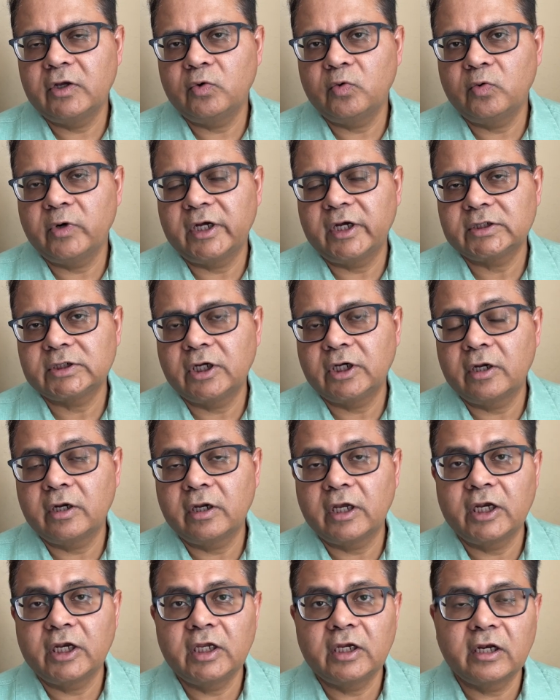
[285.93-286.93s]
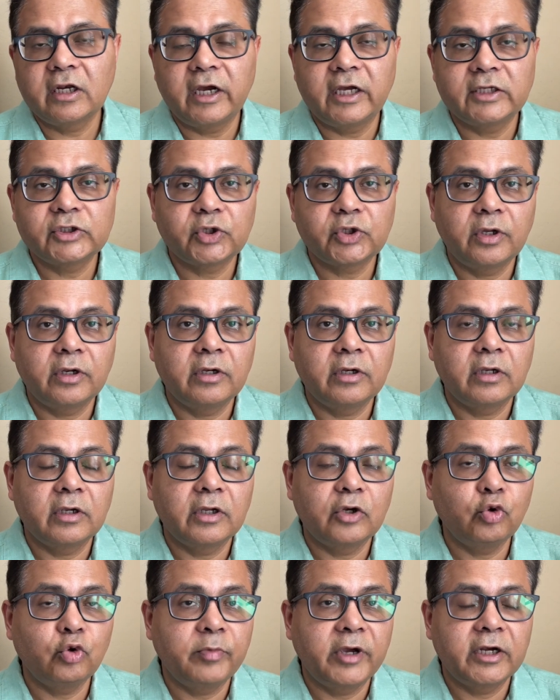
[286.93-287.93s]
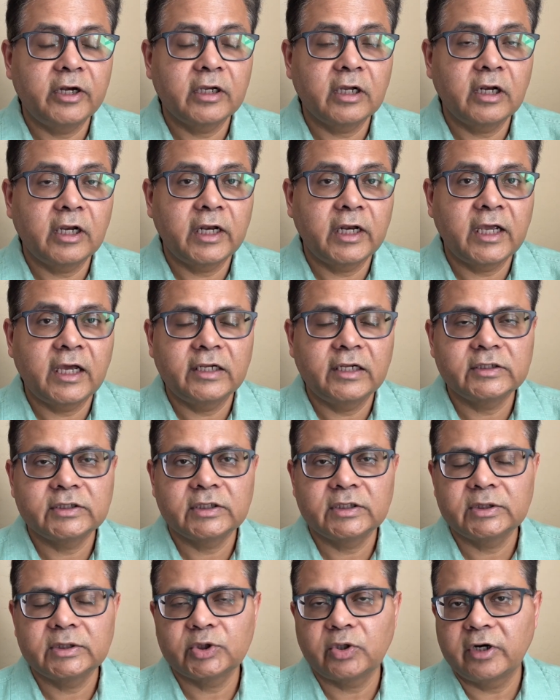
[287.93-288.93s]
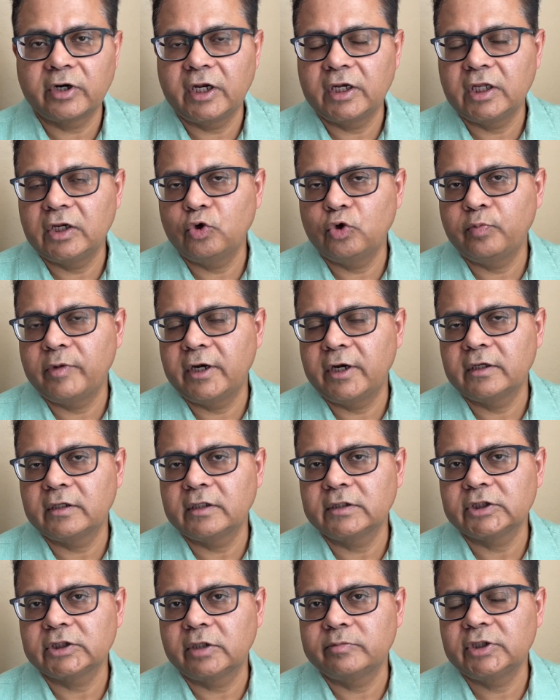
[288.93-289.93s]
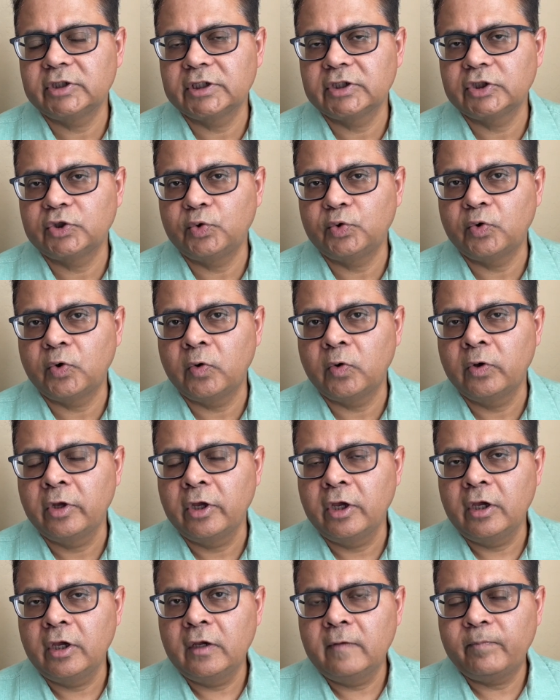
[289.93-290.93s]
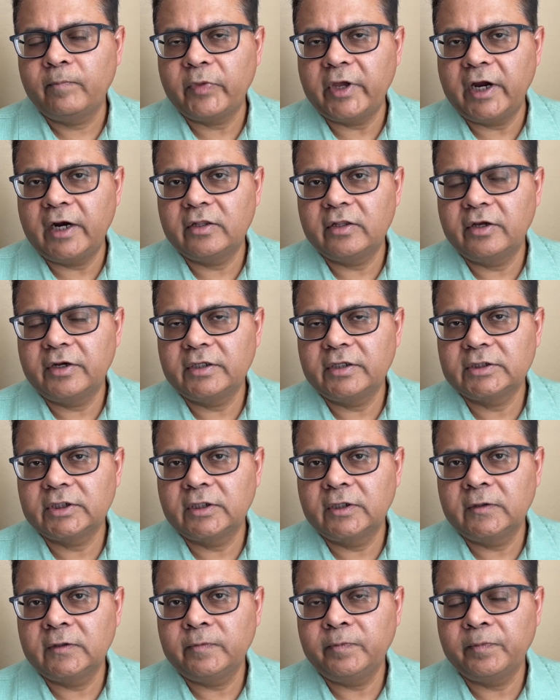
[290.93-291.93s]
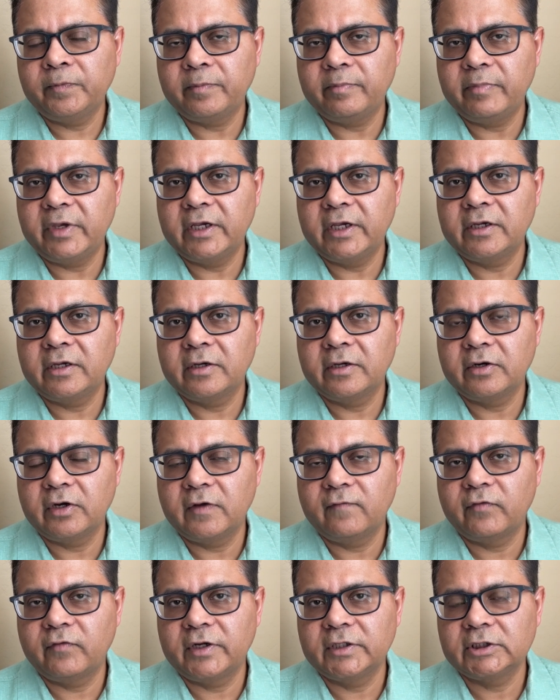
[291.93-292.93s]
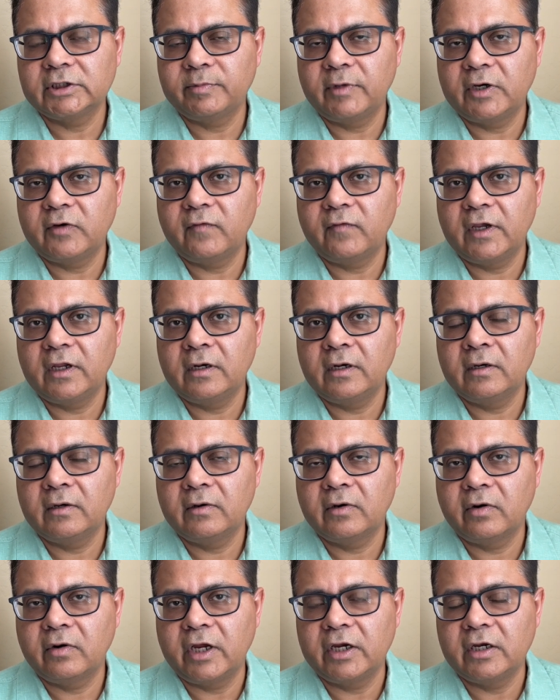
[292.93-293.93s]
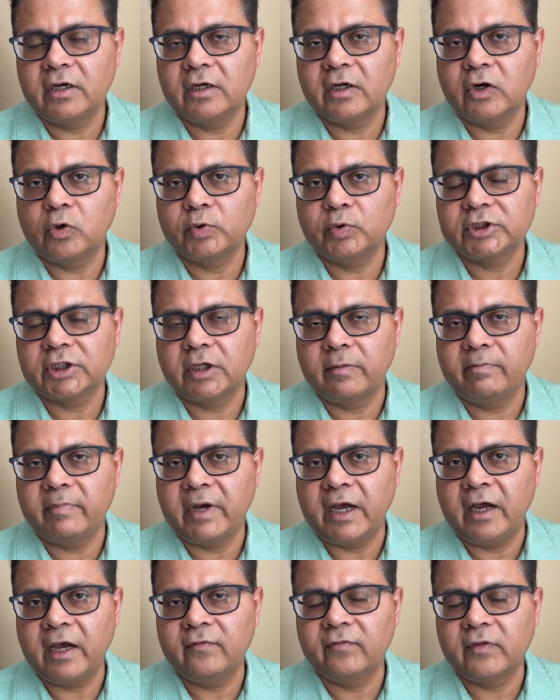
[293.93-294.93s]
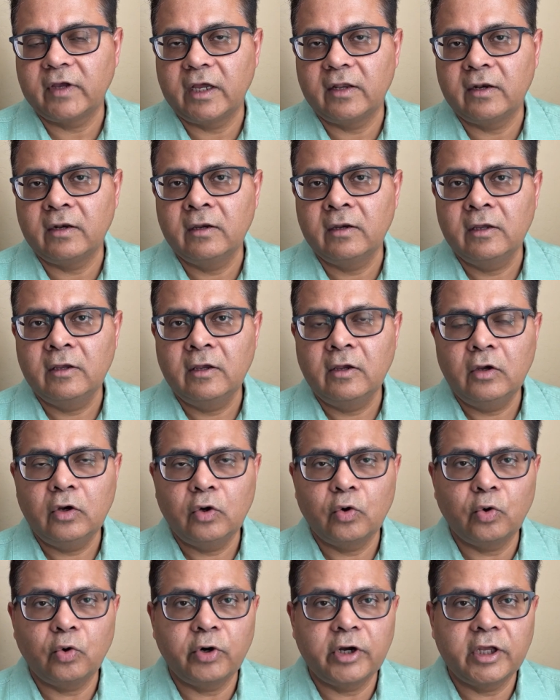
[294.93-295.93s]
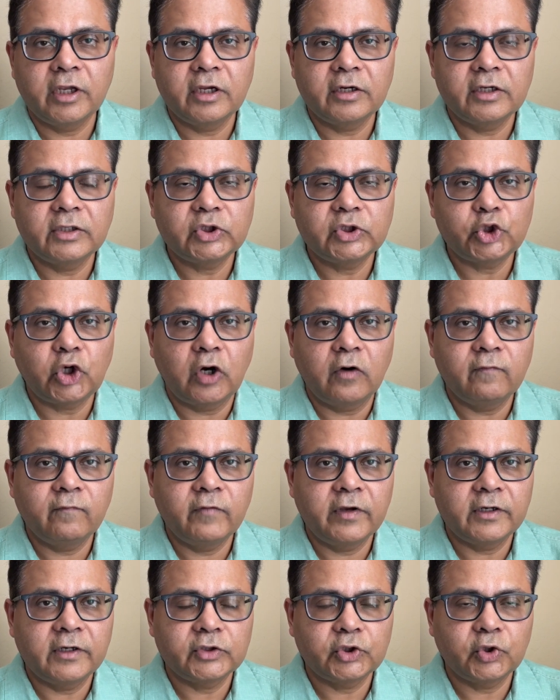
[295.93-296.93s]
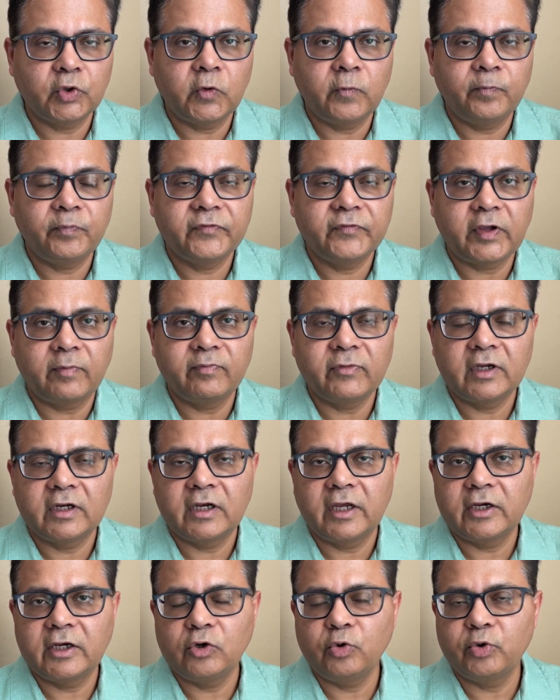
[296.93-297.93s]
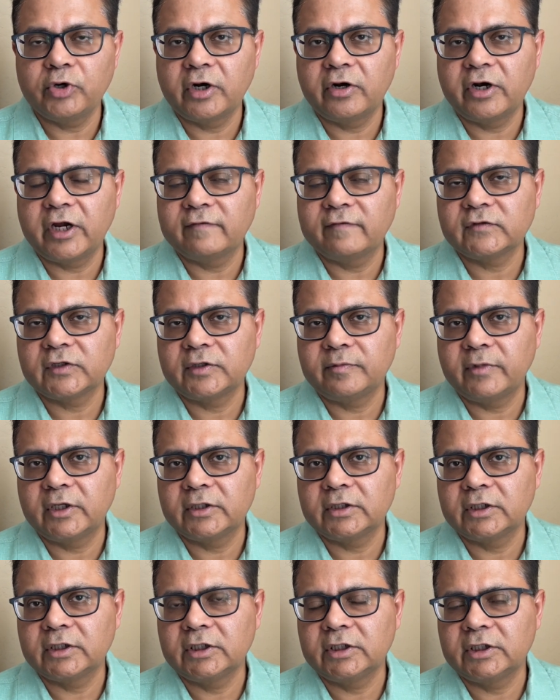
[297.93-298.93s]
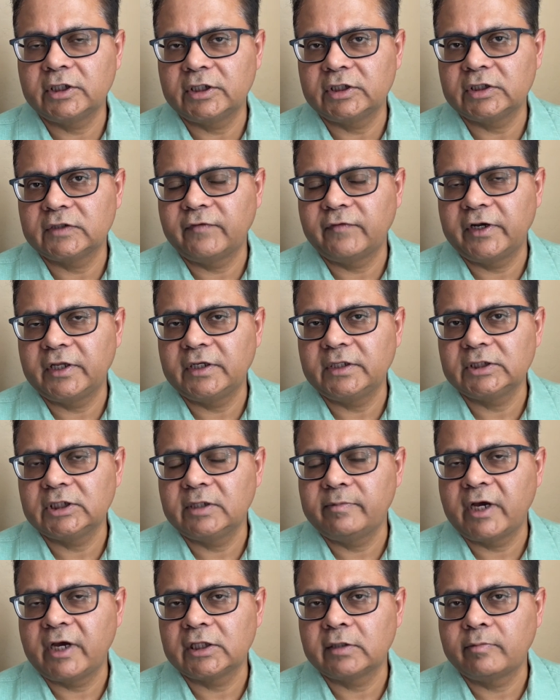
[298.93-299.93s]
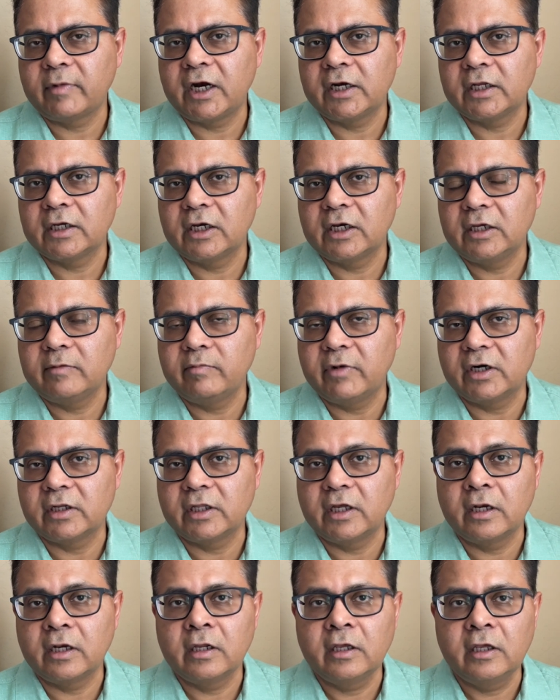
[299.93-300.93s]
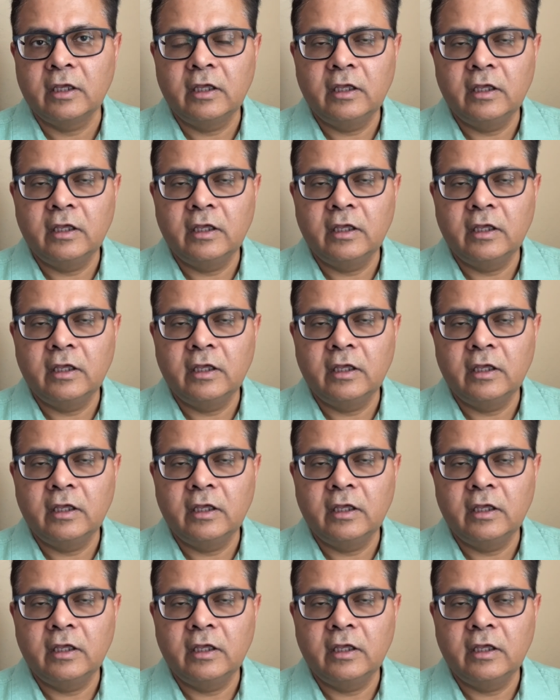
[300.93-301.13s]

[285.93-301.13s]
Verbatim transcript: who has done any class on numerical analysis or any numerical subject, you know that there is a big difference between writing out some math and coding it in software. So something like Newton-Raphson method, it's very easy mathematically, but then